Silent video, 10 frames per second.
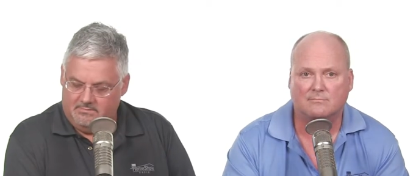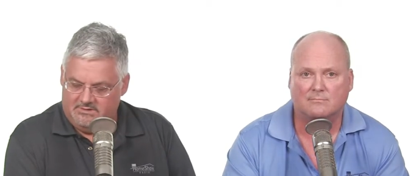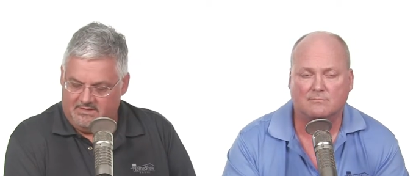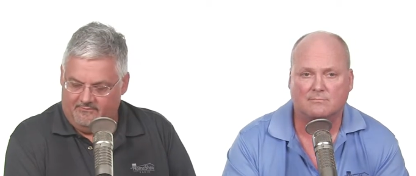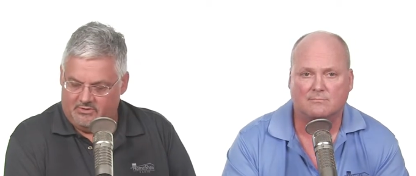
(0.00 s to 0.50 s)

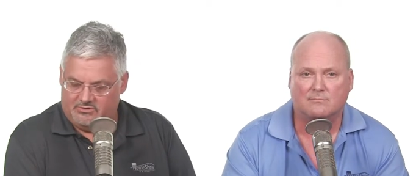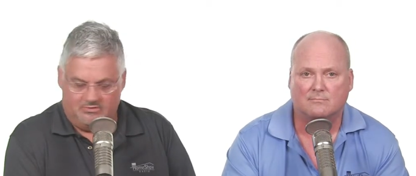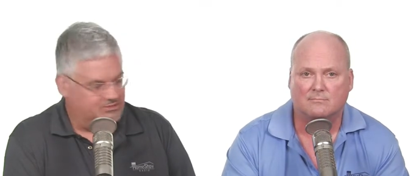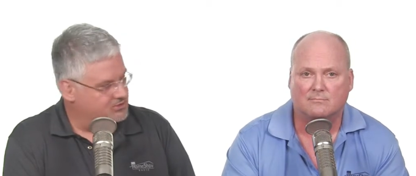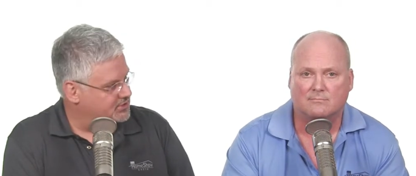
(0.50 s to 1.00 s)
Speaker 1: Steve wants your
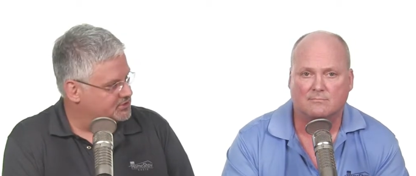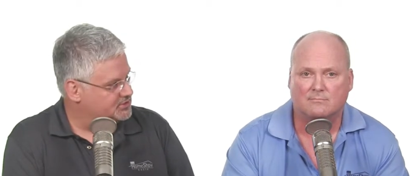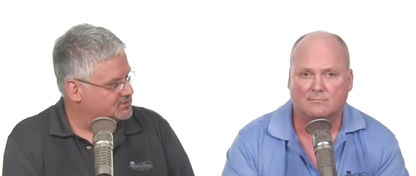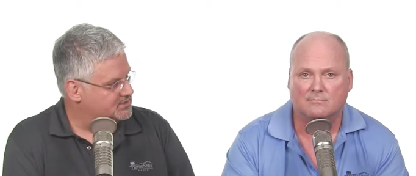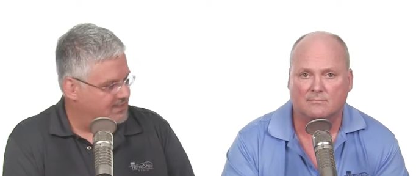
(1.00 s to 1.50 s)

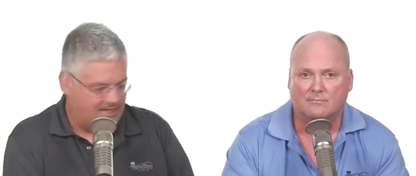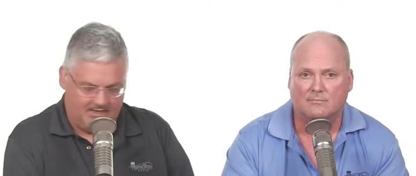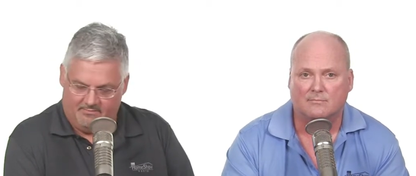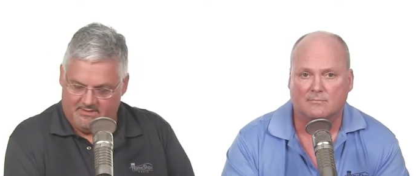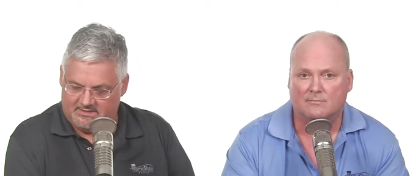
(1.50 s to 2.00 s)
suggestions. Can
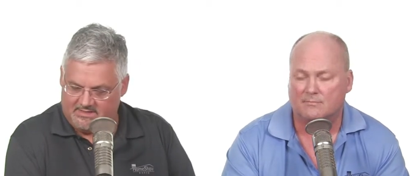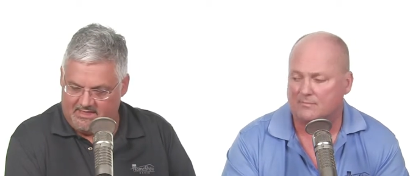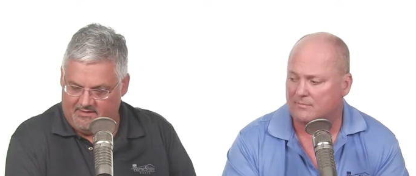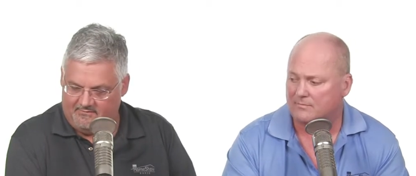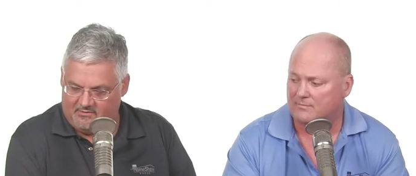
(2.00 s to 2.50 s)
it be
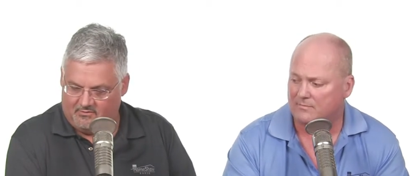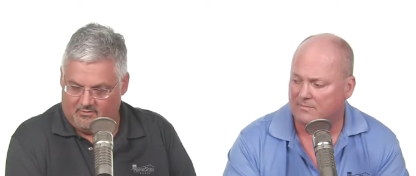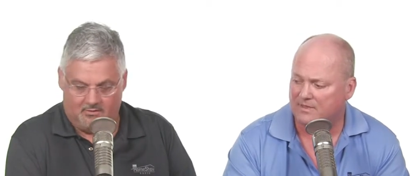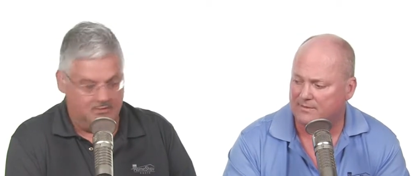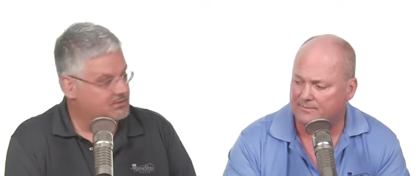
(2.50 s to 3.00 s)
saved,
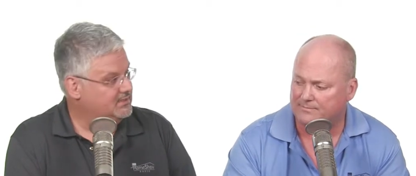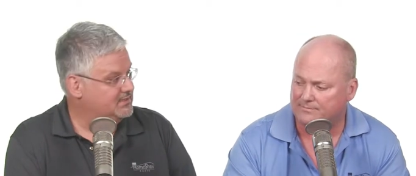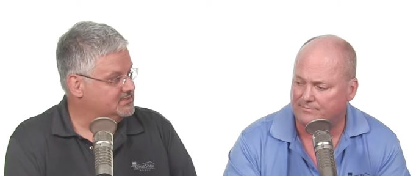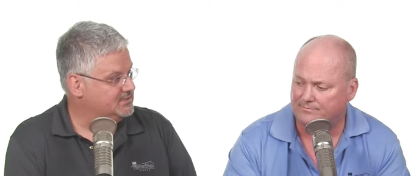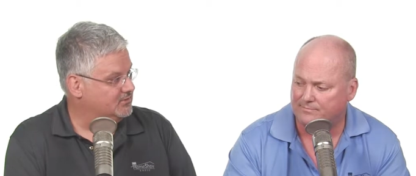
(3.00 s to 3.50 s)
or
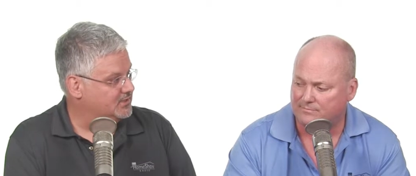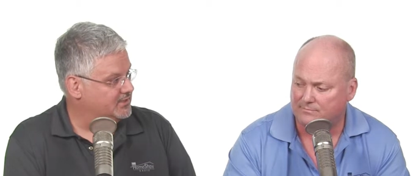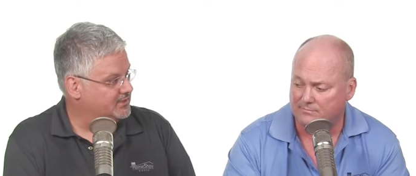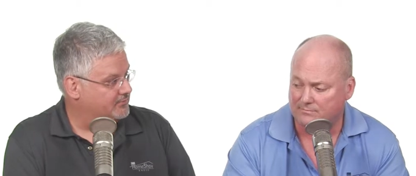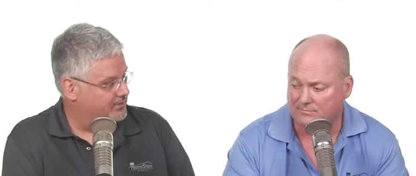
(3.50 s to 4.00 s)
is he looking
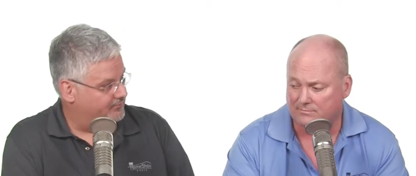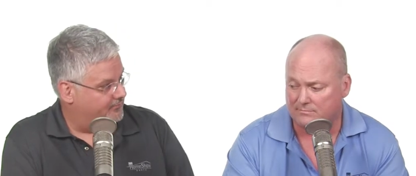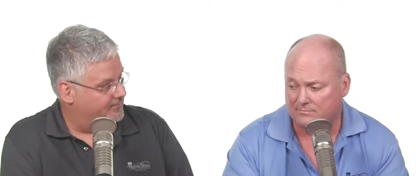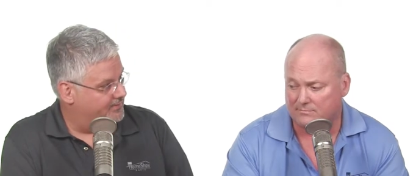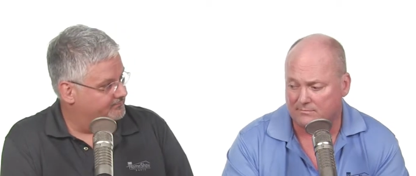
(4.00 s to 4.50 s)
at a
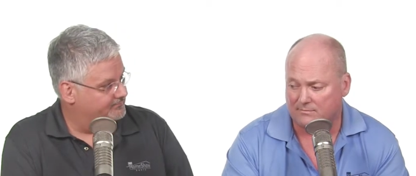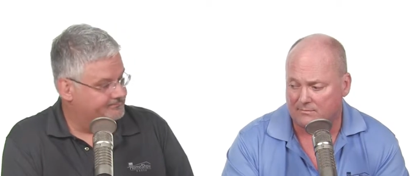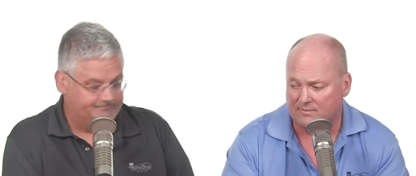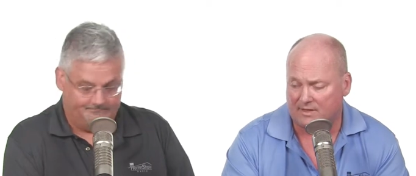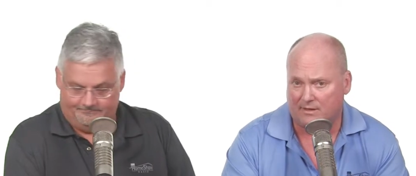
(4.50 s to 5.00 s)
retrofit?
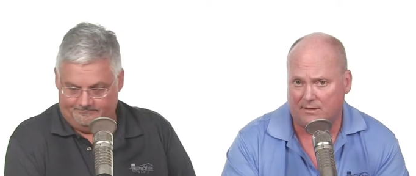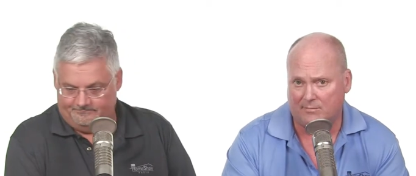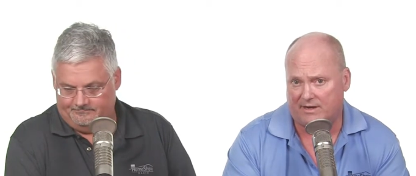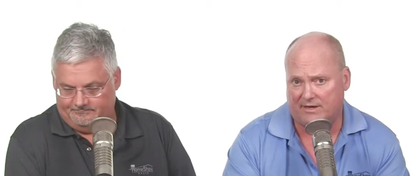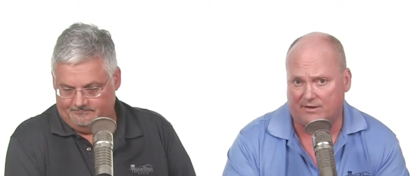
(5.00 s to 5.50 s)
You
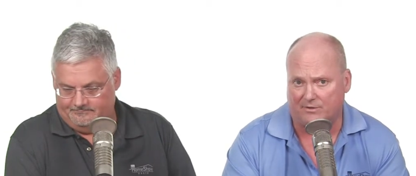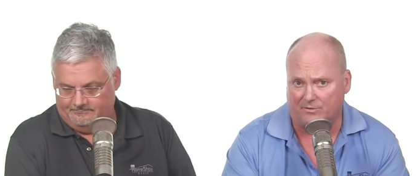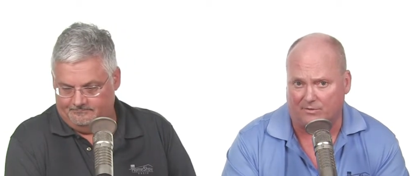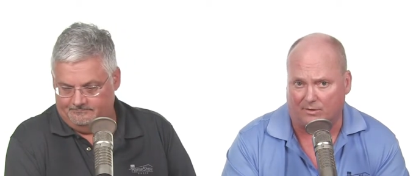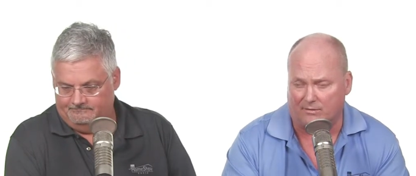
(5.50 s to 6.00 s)
might need
Speaker 2: a new
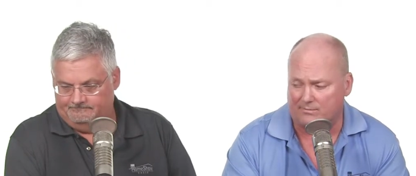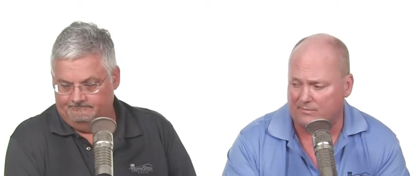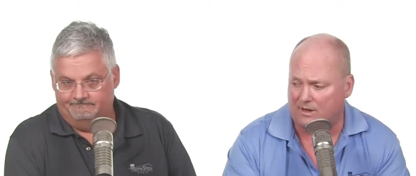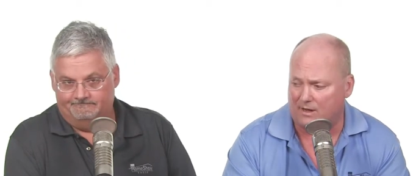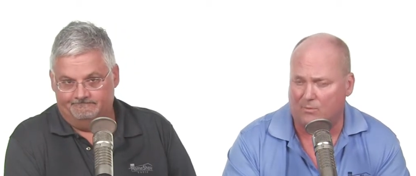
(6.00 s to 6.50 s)
door.
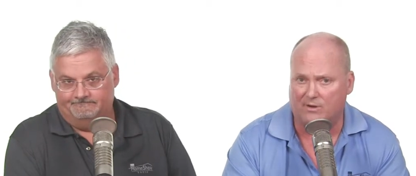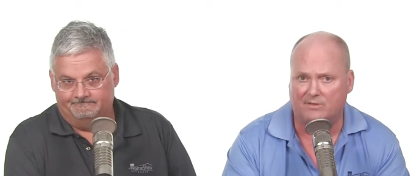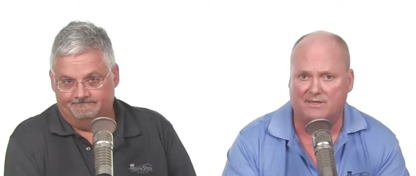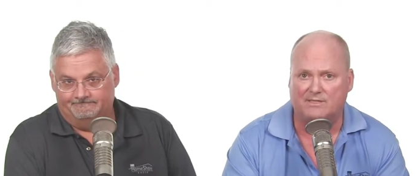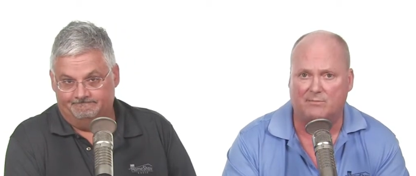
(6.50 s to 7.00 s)
Uh, one of the
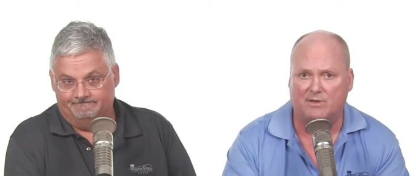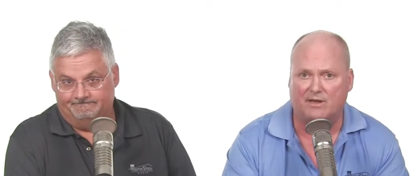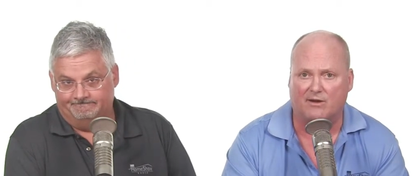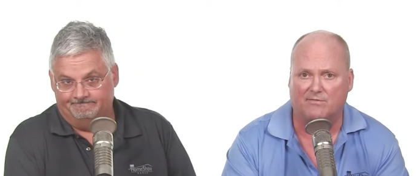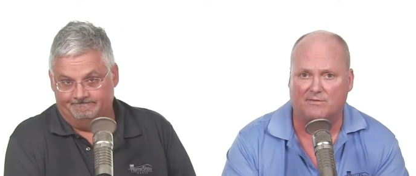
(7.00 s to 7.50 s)
things I'd be
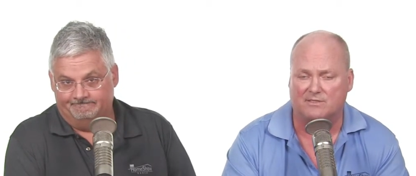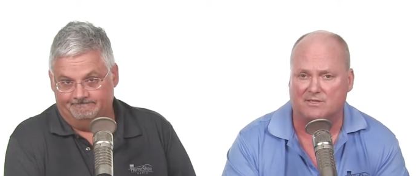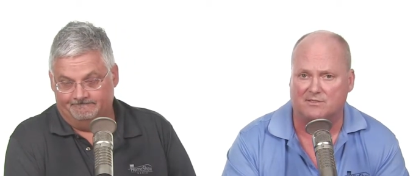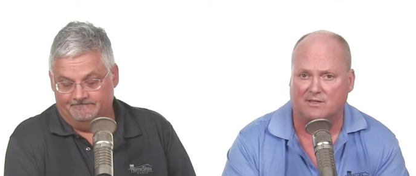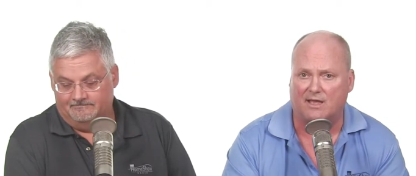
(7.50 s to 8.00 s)
careful is
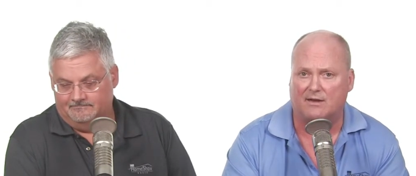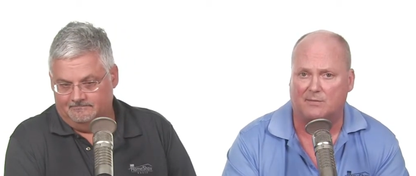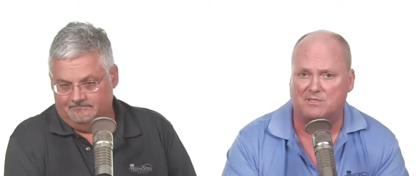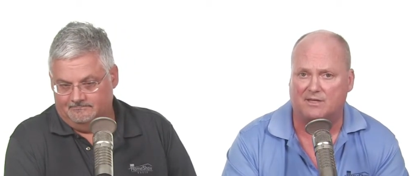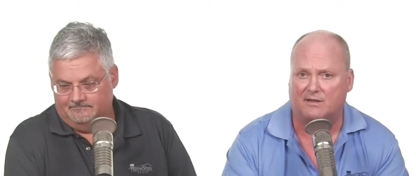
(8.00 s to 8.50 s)
there's a lot of
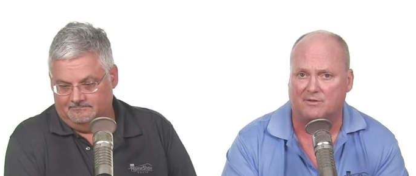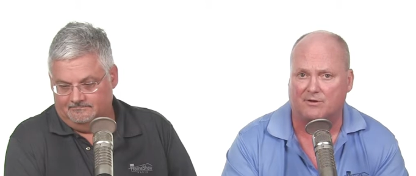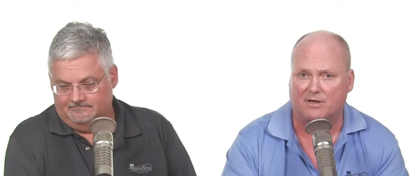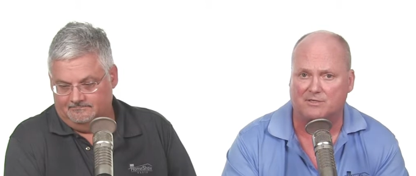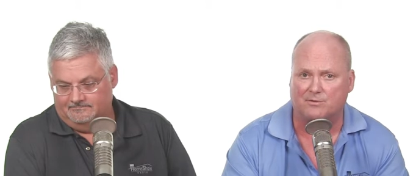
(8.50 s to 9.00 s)
upsell in the
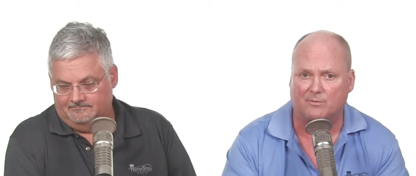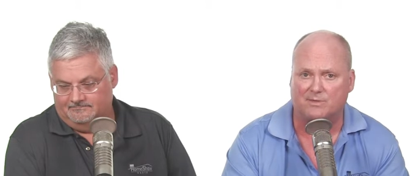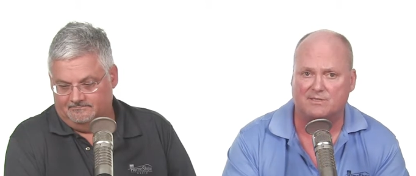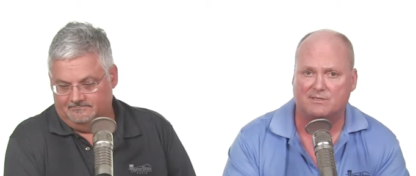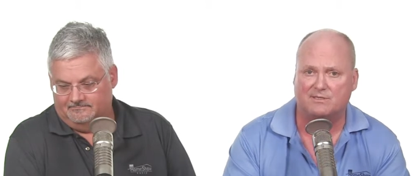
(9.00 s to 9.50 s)
garage door
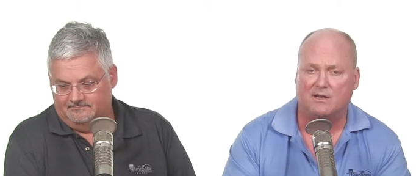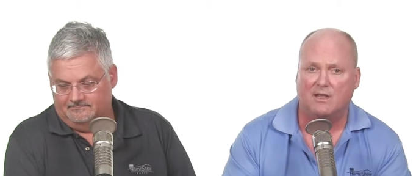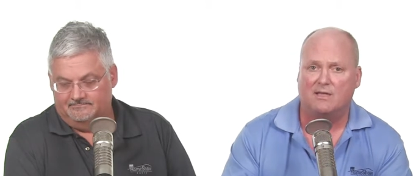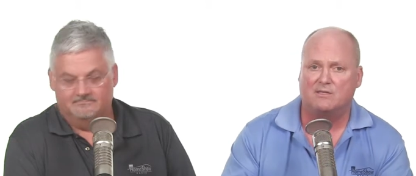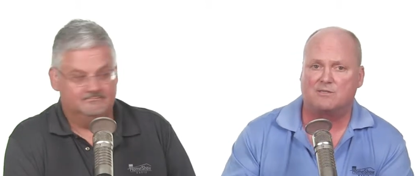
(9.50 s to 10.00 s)
business.
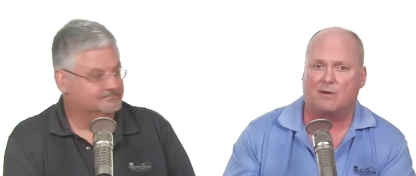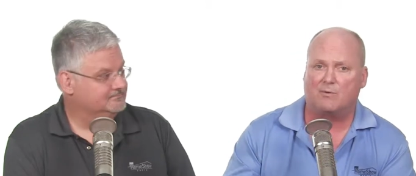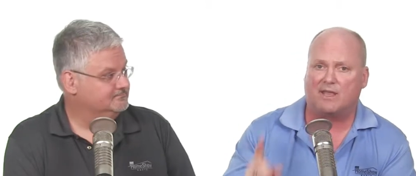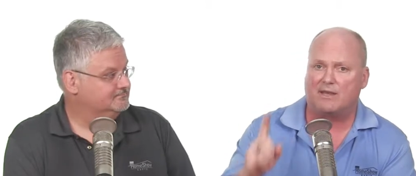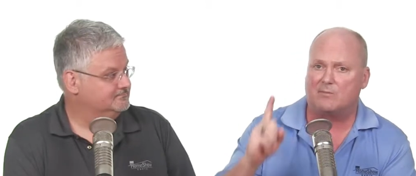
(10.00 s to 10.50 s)
So I would
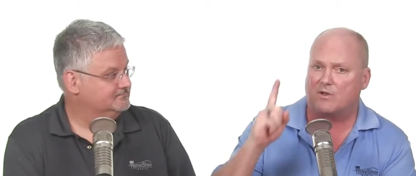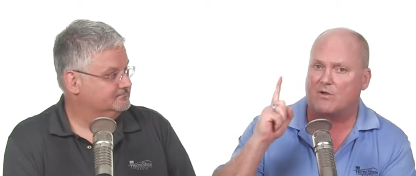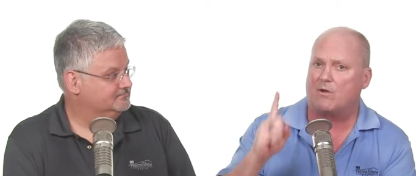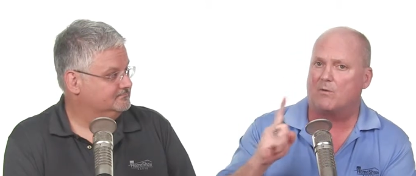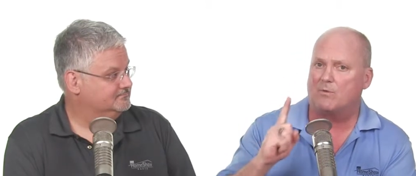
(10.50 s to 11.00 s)
like him to
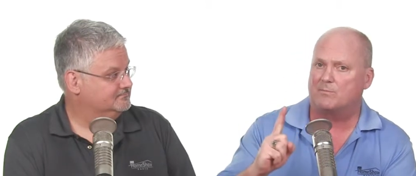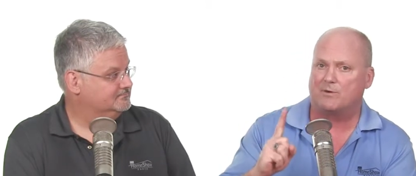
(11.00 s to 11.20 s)
call one